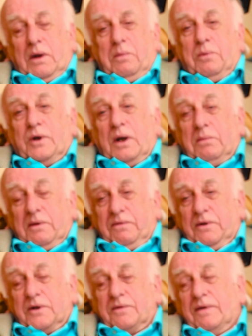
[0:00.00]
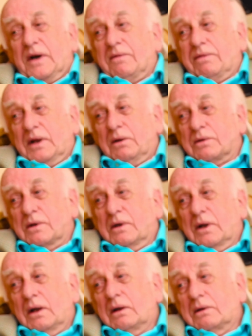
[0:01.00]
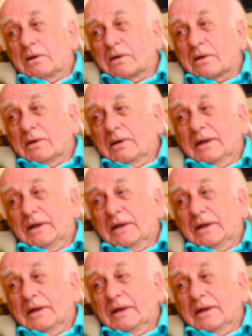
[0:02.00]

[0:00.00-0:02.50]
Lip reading: I put up the first $5,000.